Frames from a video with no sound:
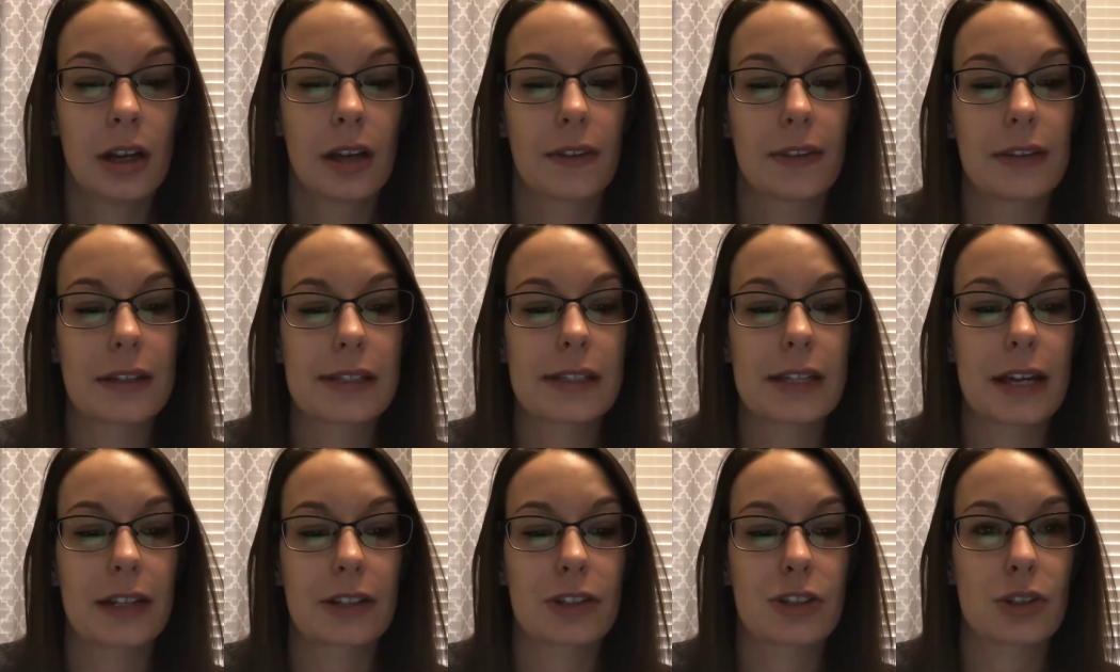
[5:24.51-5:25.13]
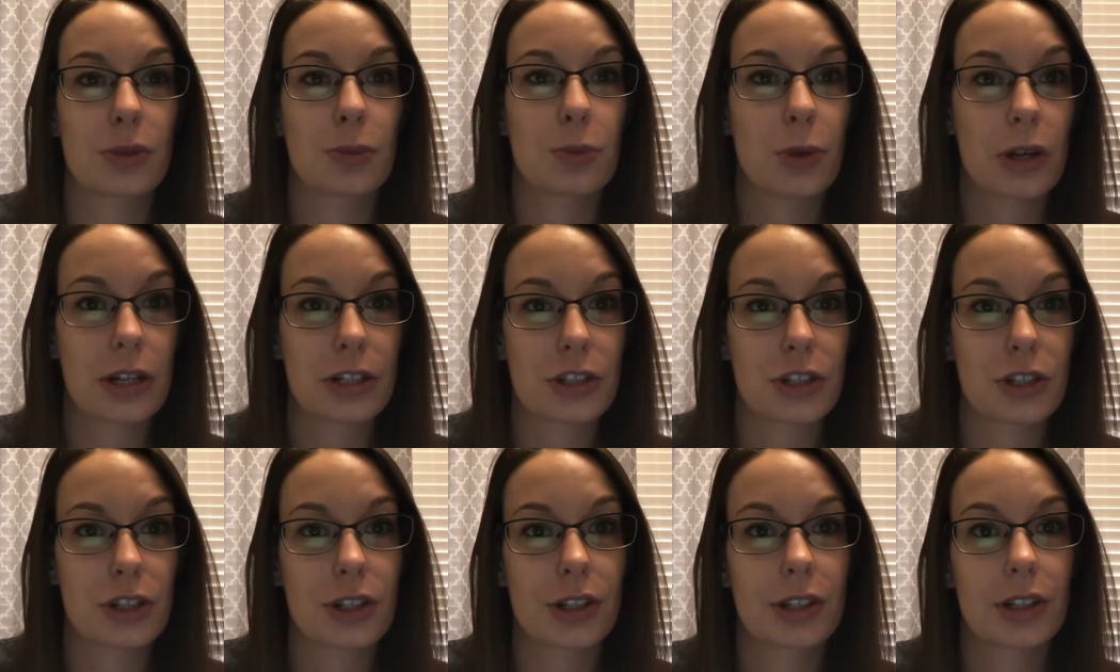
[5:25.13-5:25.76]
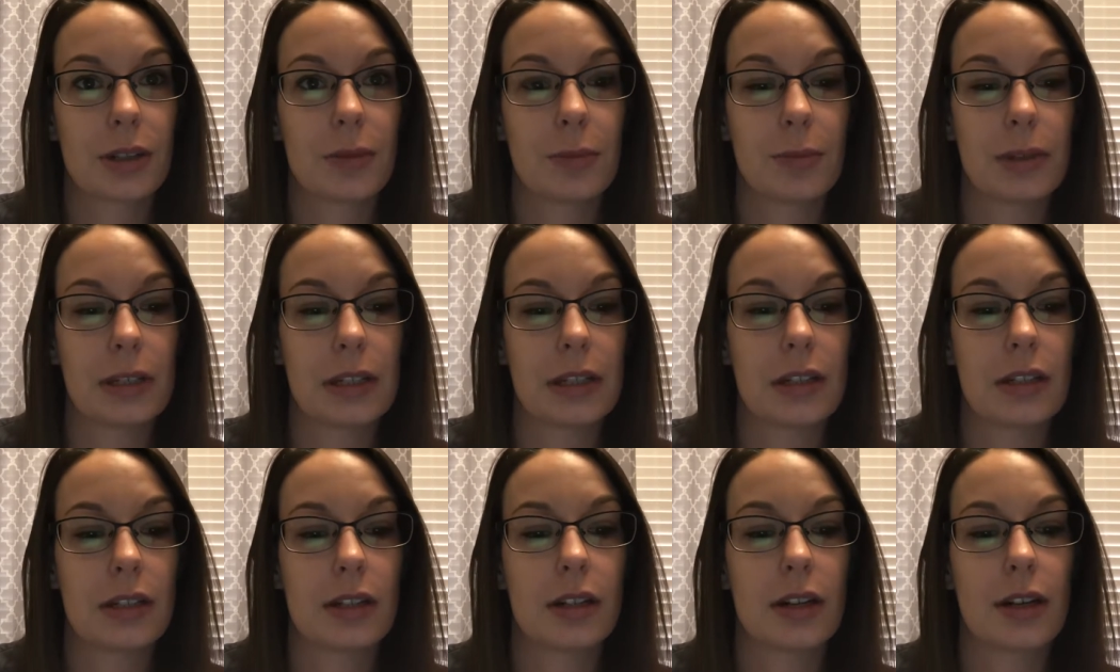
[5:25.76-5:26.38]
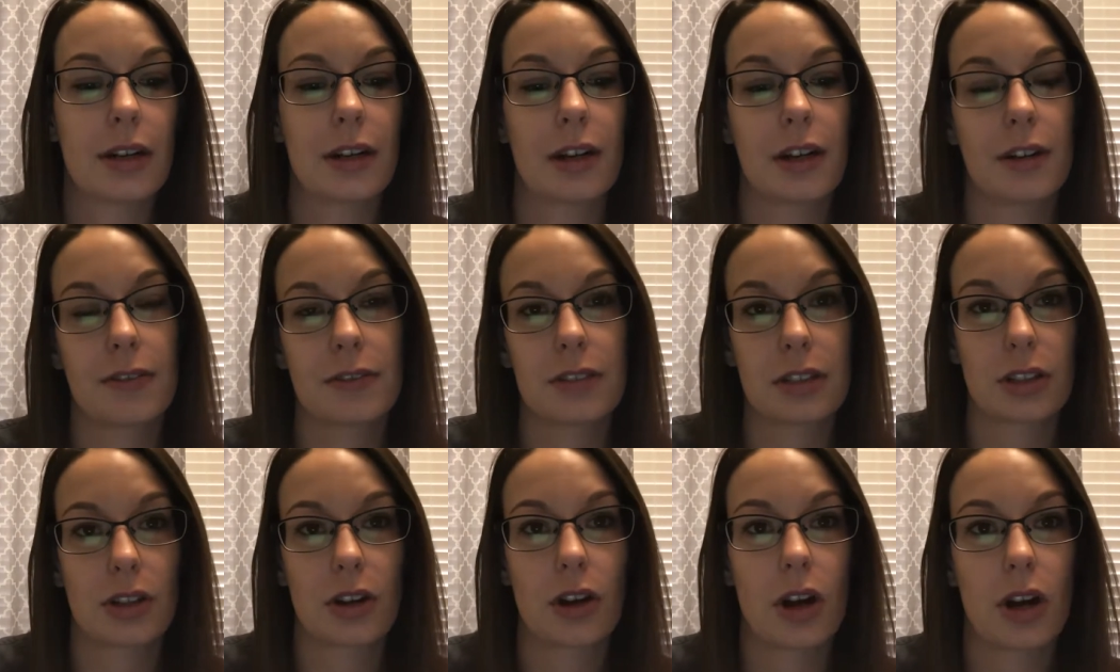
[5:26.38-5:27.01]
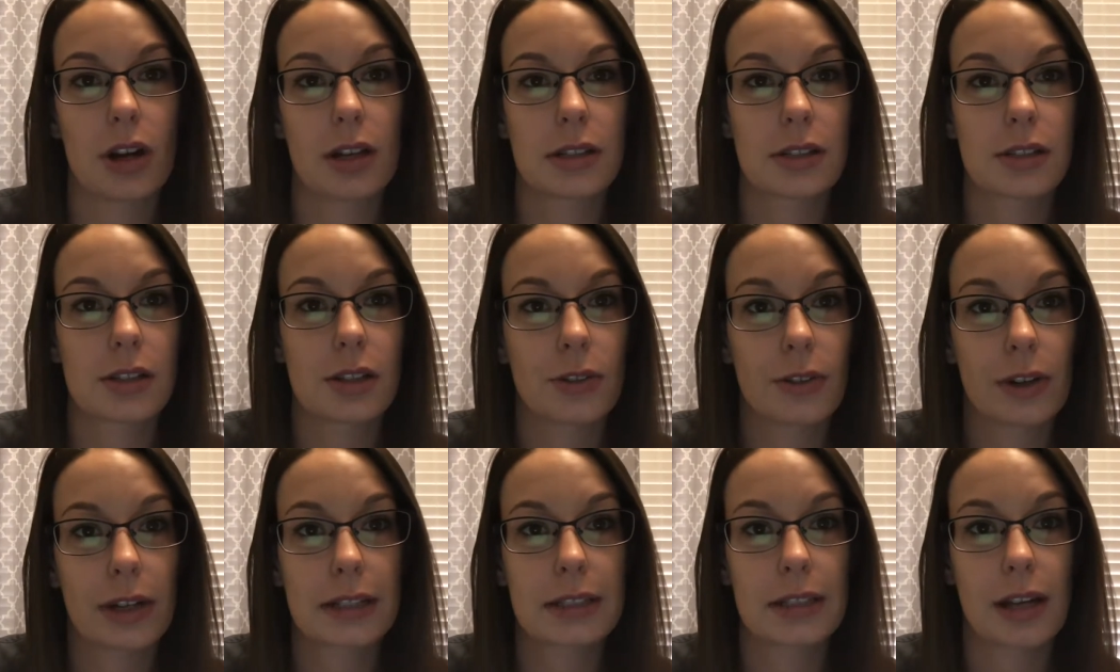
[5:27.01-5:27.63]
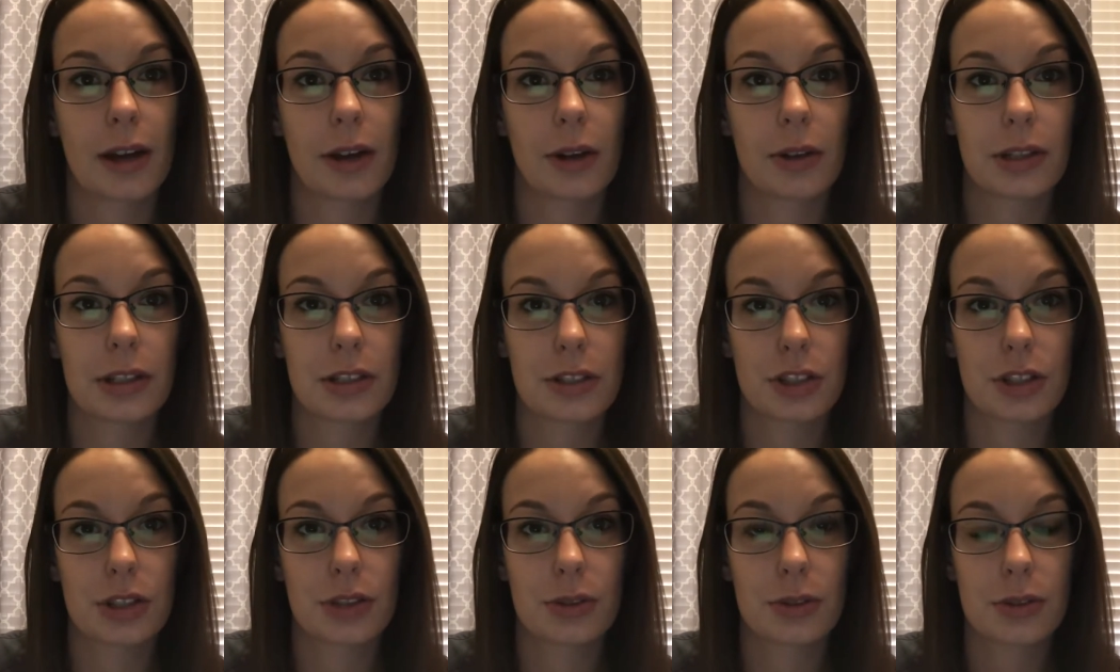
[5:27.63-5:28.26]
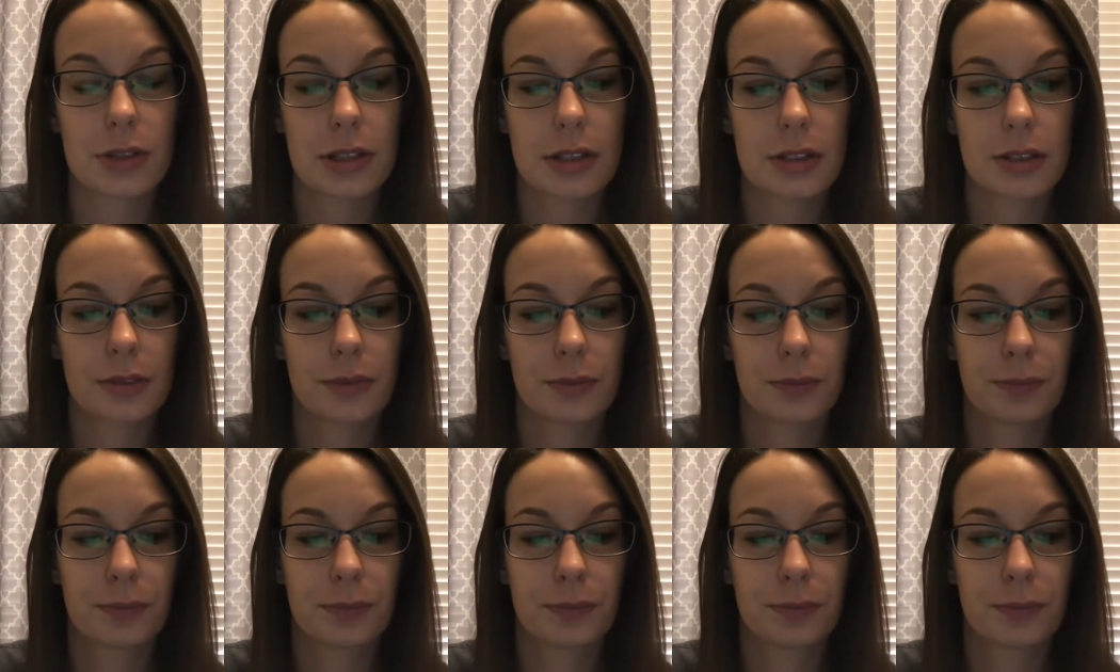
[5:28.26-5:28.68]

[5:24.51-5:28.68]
This extra pressure can be enough to cause erectile issues.